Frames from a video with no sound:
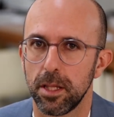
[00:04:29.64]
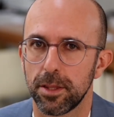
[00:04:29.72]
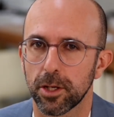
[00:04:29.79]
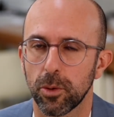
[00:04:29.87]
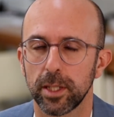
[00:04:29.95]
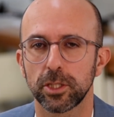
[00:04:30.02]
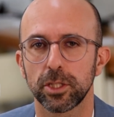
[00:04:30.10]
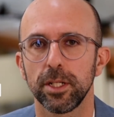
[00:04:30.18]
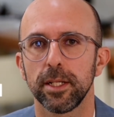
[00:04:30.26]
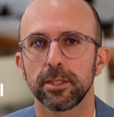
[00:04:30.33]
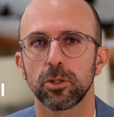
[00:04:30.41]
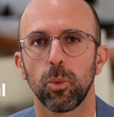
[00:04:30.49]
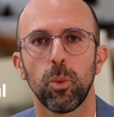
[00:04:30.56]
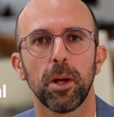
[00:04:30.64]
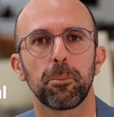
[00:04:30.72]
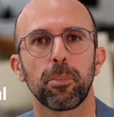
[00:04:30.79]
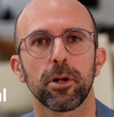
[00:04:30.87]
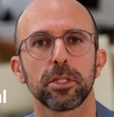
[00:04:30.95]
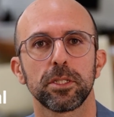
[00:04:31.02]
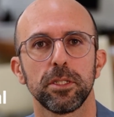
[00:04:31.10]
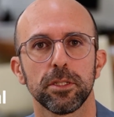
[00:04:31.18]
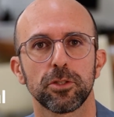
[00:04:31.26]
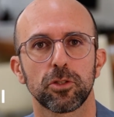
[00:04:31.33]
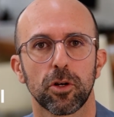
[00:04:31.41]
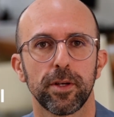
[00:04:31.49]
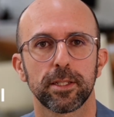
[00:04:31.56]
the question is, what personal
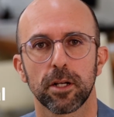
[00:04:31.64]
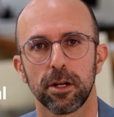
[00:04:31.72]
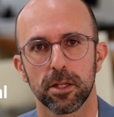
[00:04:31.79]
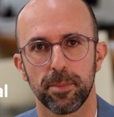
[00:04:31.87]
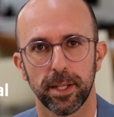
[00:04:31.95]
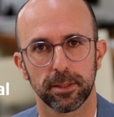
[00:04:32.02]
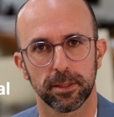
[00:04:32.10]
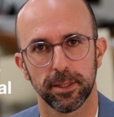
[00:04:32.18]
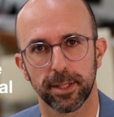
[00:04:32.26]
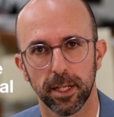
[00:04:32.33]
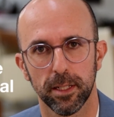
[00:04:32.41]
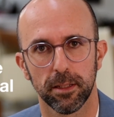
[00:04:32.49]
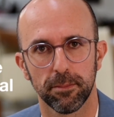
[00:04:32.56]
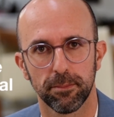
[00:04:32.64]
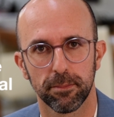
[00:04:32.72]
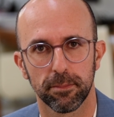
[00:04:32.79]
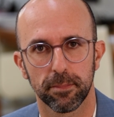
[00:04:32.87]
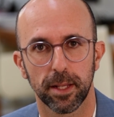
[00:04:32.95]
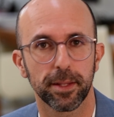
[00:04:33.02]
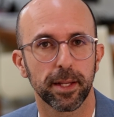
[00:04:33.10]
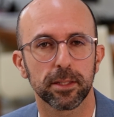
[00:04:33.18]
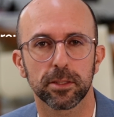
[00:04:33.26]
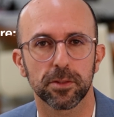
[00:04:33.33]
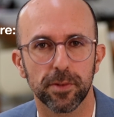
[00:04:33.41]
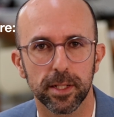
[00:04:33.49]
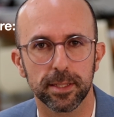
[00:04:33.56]
stories are the best to tell? And the
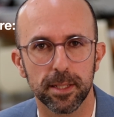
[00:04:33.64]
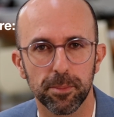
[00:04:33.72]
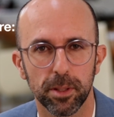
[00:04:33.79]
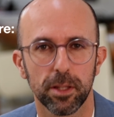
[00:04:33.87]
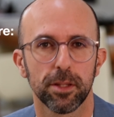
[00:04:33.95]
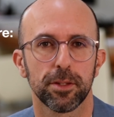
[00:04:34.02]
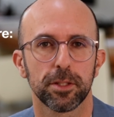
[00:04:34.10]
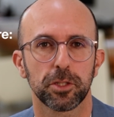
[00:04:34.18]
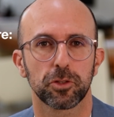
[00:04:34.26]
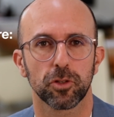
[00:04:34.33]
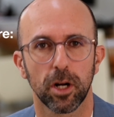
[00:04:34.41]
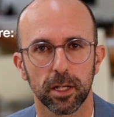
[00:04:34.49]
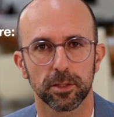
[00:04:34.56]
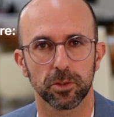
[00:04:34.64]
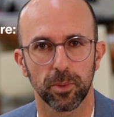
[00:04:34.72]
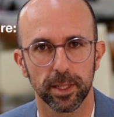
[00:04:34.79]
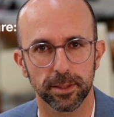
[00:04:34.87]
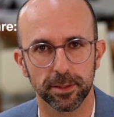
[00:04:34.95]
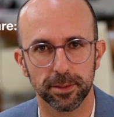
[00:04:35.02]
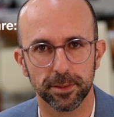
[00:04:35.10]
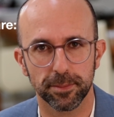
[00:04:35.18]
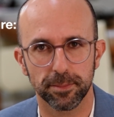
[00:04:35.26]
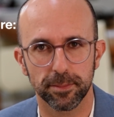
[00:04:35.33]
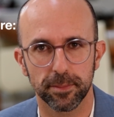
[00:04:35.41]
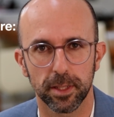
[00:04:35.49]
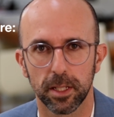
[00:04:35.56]
answer is very simple, the strongest ones.
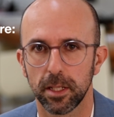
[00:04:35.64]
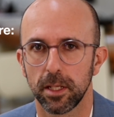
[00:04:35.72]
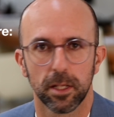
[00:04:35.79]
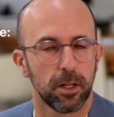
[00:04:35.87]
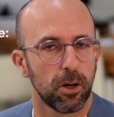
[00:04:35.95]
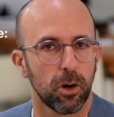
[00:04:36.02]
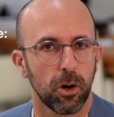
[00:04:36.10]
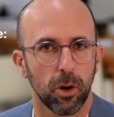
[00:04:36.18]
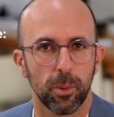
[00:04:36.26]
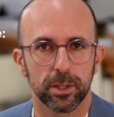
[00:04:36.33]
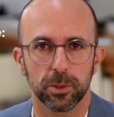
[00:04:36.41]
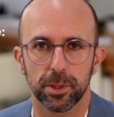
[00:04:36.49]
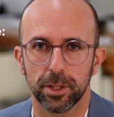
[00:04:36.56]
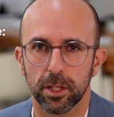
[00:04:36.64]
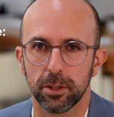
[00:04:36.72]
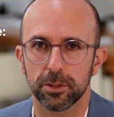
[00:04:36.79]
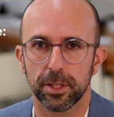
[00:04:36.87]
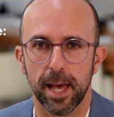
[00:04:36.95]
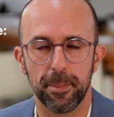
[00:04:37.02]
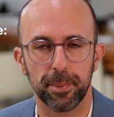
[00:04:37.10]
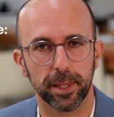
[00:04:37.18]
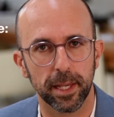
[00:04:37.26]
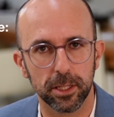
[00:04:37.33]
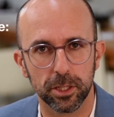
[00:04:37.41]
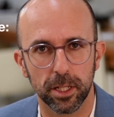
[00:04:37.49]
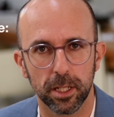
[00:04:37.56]
Always, when you go into the
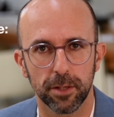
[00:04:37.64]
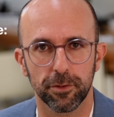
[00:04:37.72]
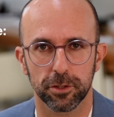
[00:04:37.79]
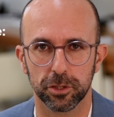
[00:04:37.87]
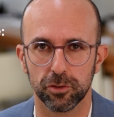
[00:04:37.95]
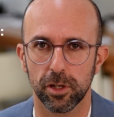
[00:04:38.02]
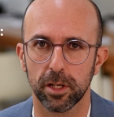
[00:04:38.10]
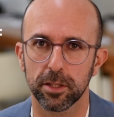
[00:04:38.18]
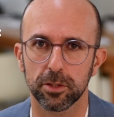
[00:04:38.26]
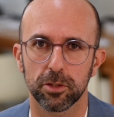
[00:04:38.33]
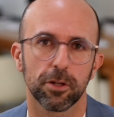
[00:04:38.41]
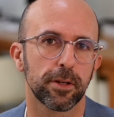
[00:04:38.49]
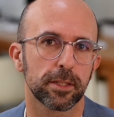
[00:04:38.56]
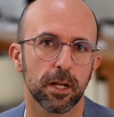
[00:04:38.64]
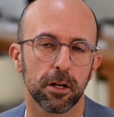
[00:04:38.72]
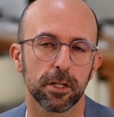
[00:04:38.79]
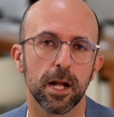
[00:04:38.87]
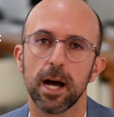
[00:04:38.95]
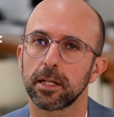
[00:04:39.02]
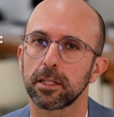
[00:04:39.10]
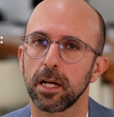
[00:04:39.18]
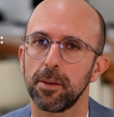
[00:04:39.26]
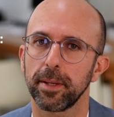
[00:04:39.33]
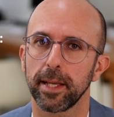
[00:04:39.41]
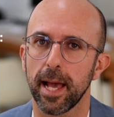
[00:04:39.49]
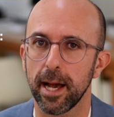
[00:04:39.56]
application, if your strongest stories are not
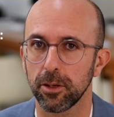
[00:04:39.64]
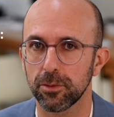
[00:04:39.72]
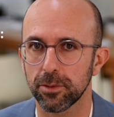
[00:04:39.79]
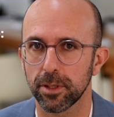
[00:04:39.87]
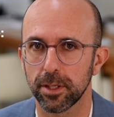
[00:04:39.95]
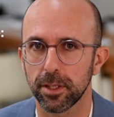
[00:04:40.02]
coming out